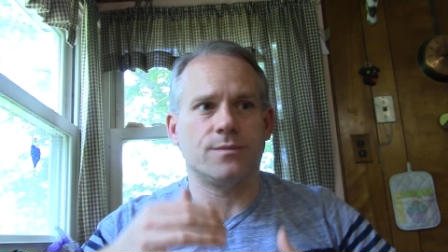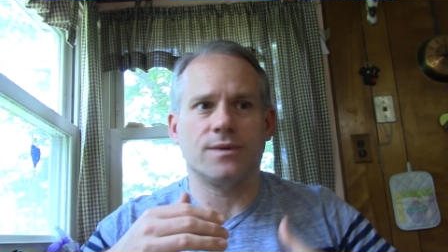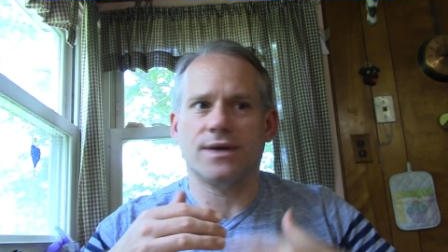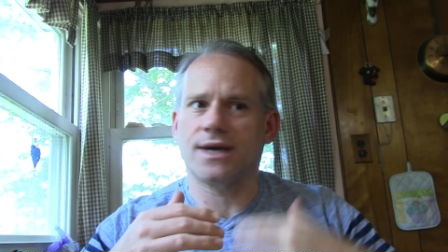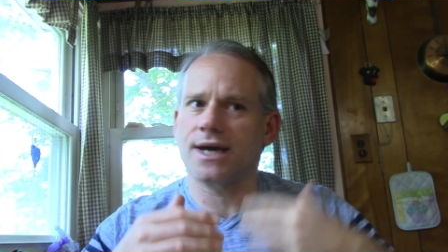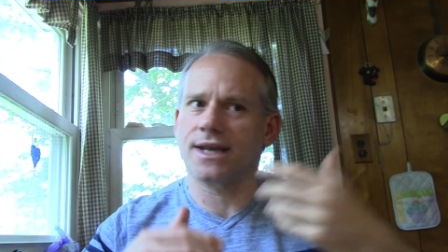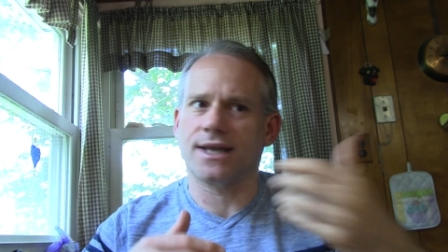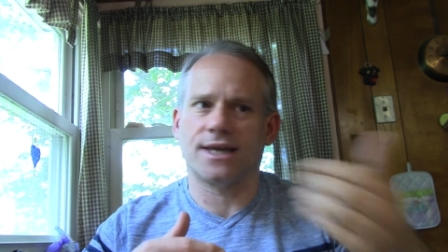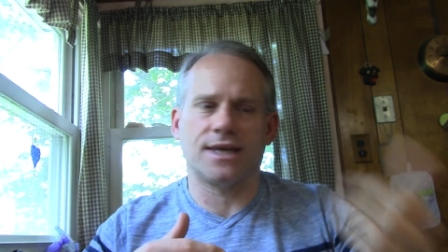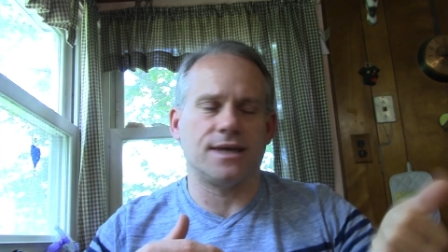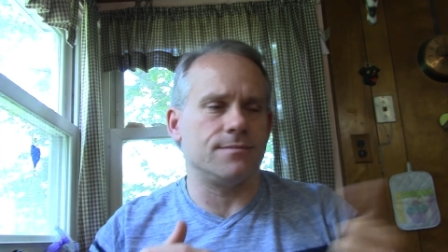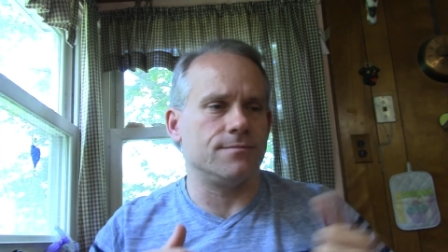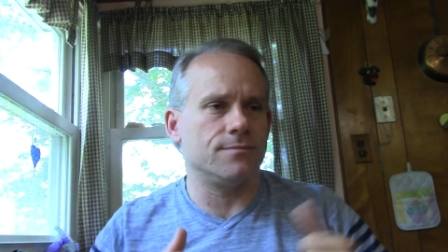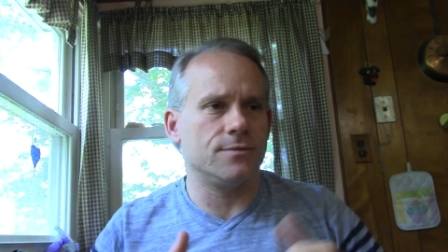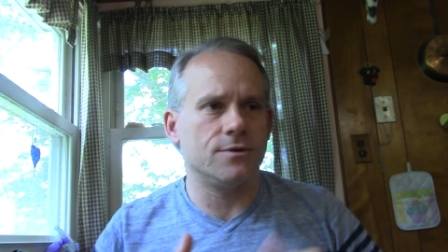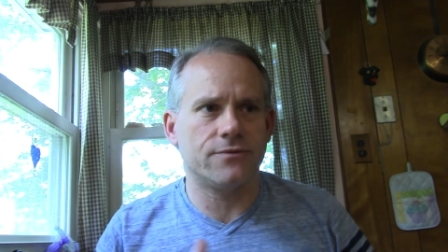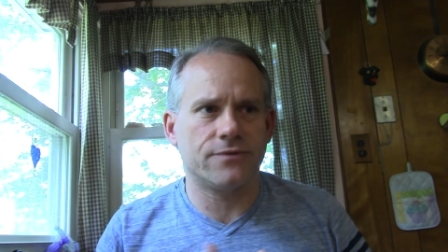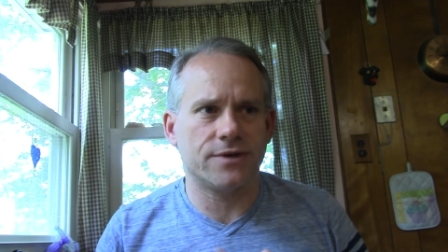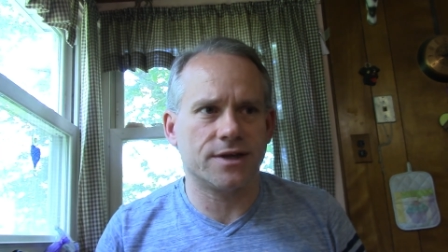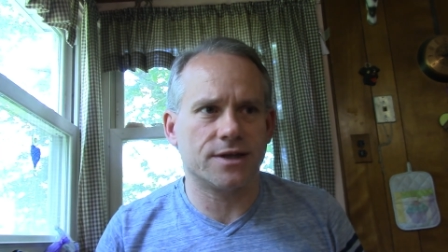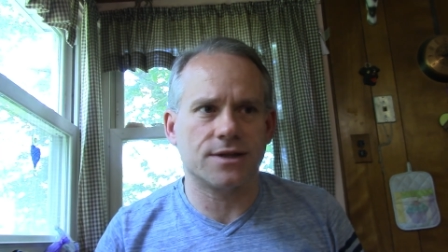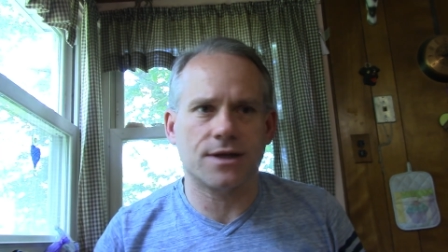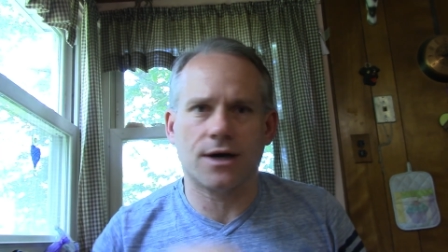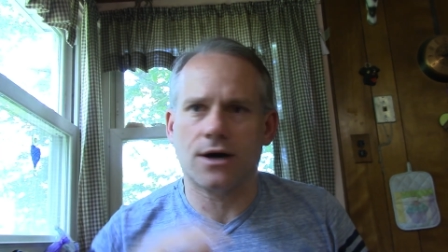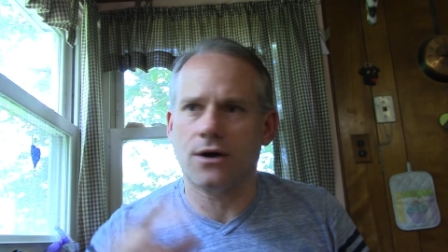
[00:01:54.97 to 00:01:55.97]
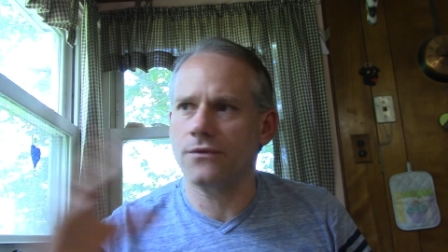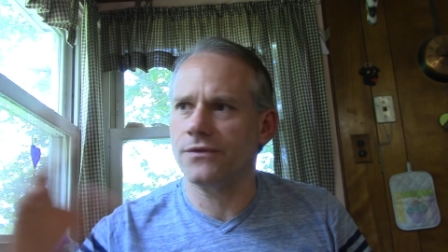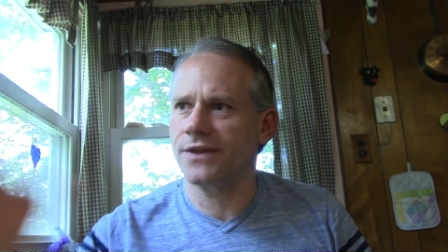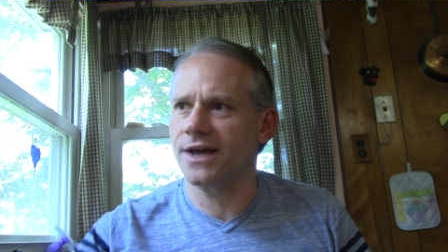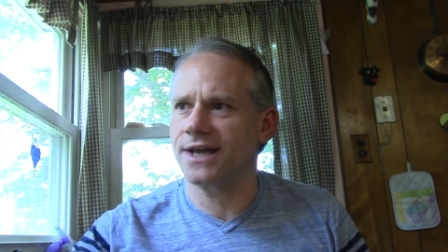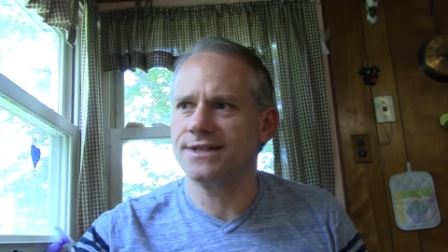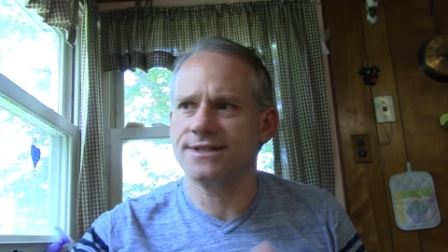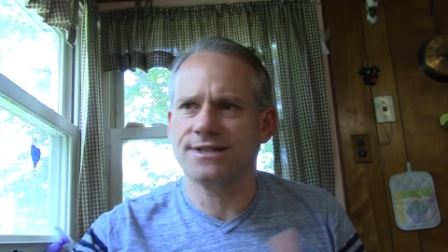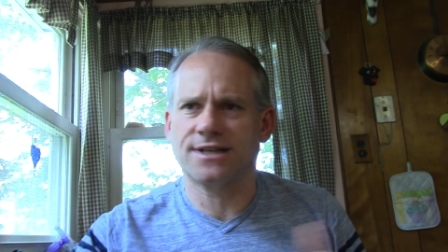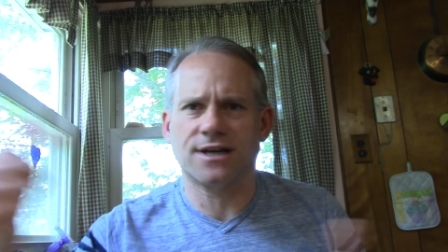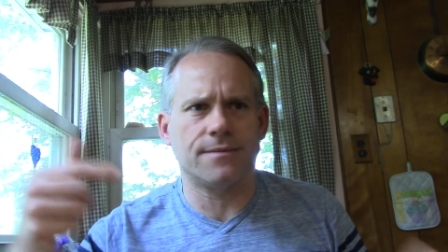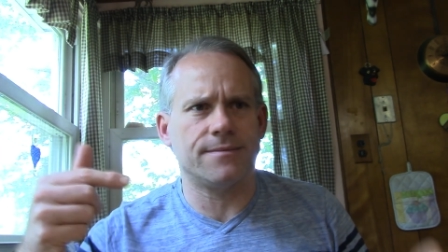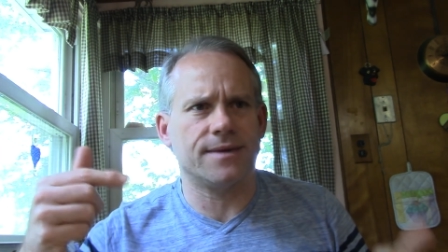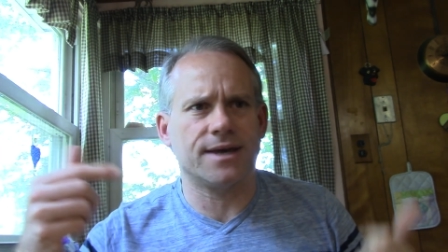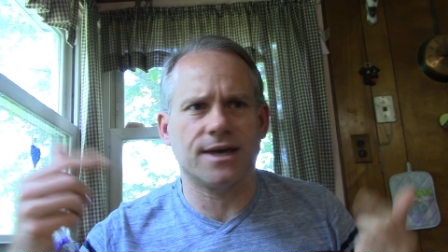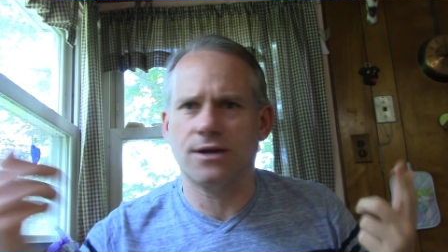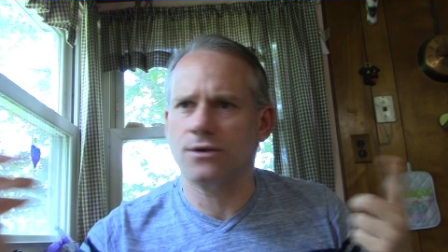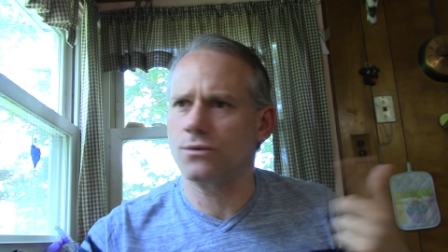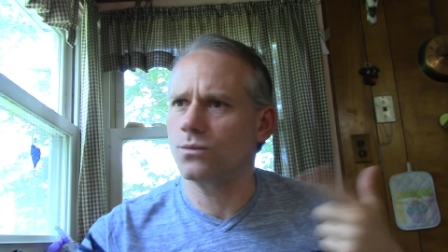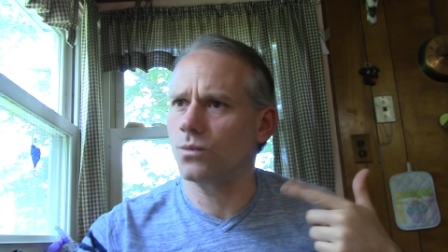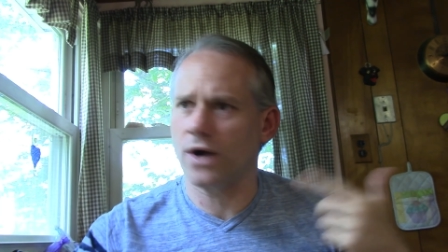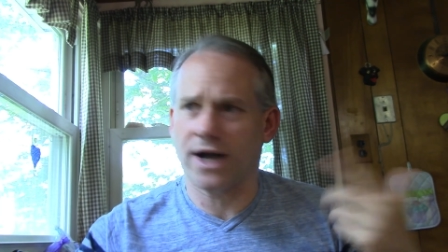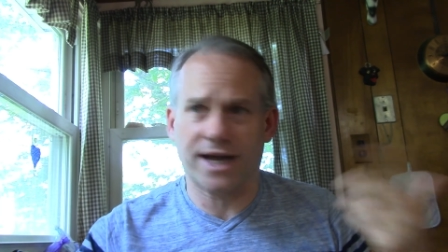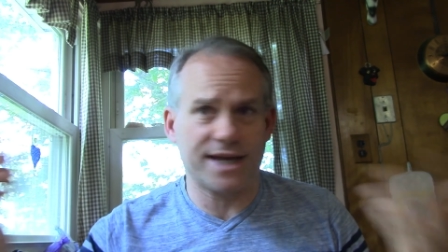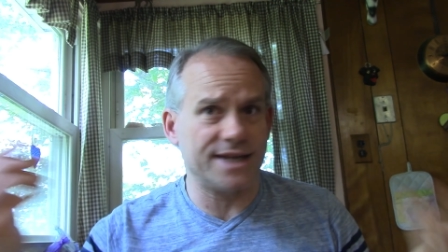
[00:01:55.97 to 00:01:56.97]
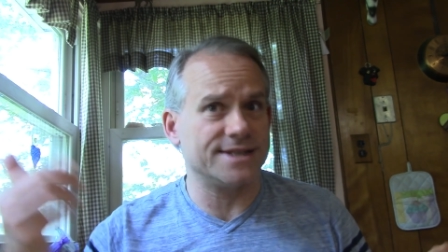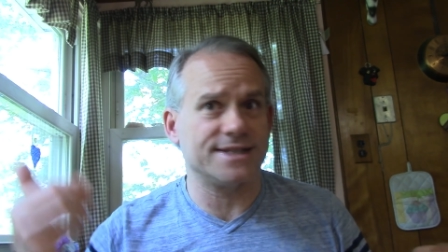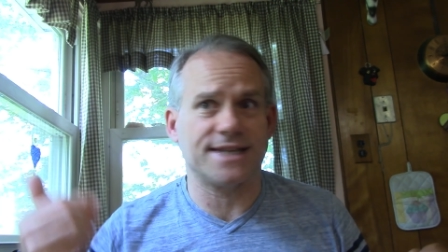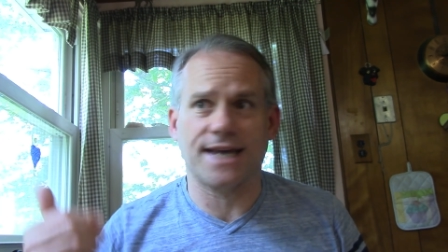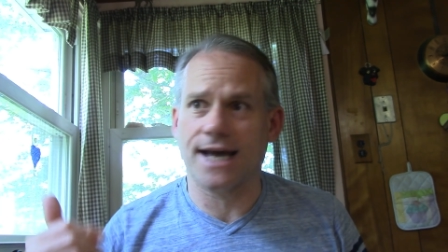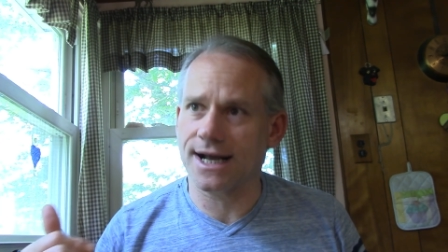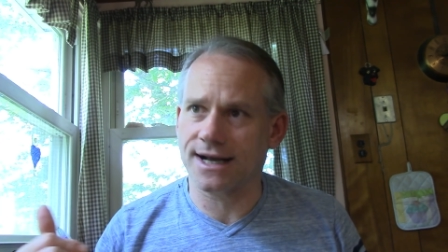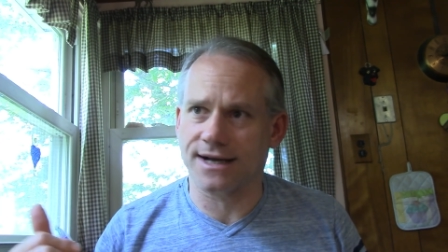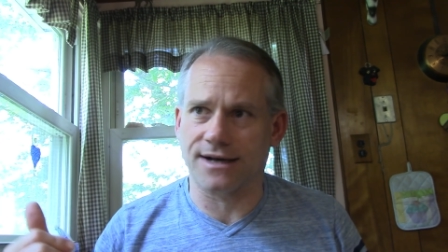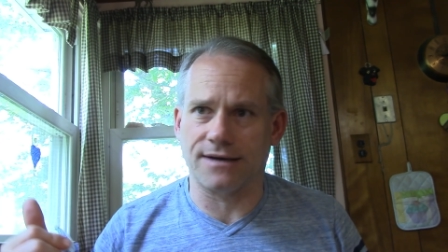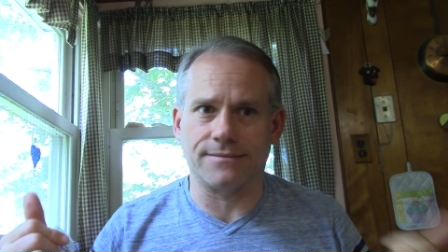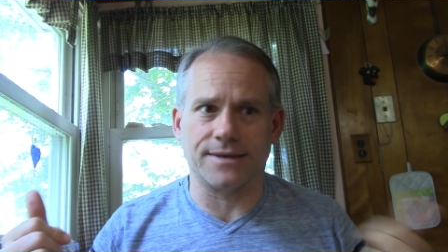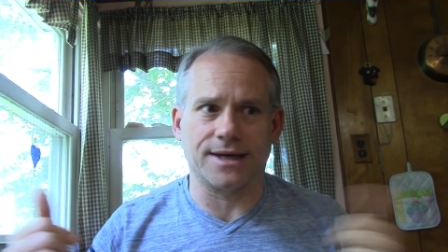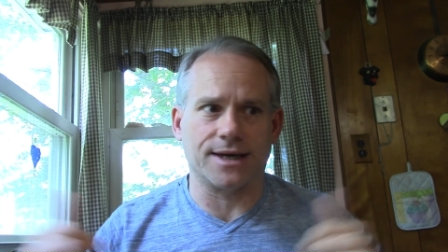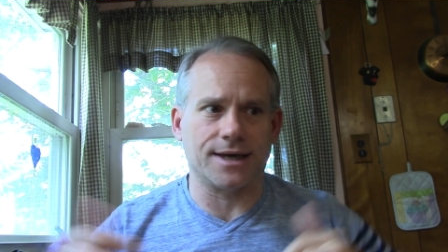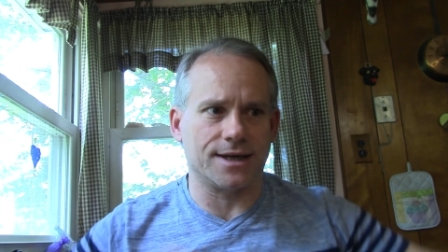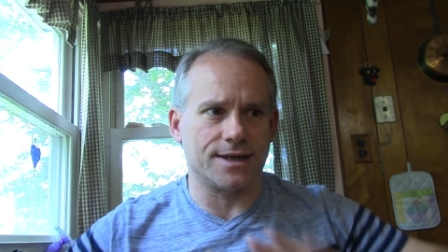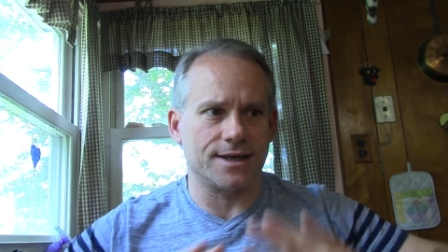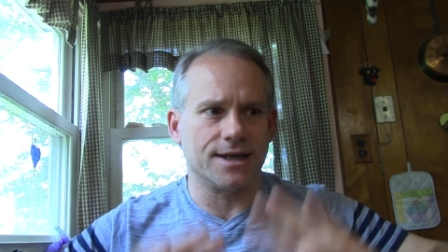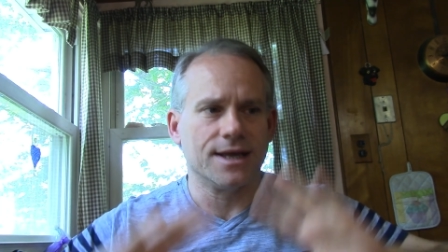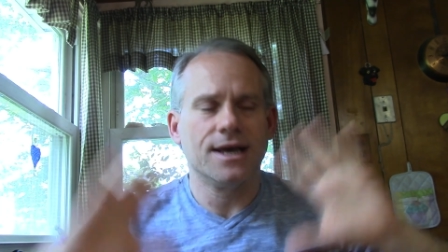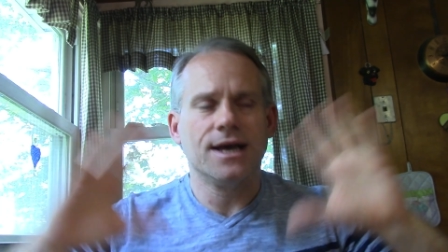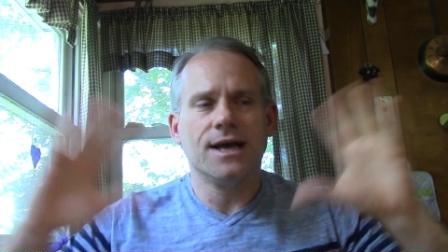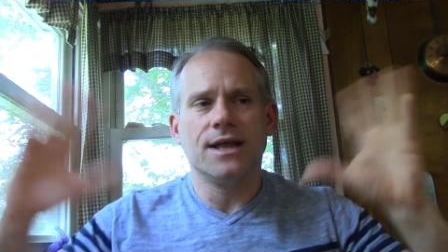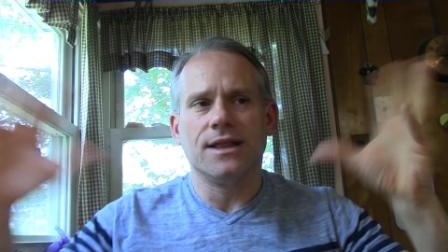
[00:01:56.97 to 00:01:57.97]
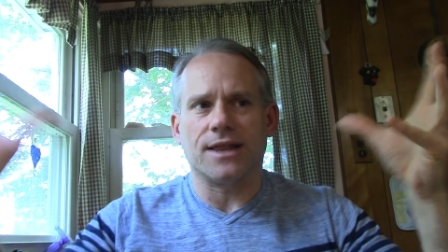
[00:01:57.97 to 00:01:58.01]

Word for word: We got to keep moving though. That's coming in. Why is that coming in?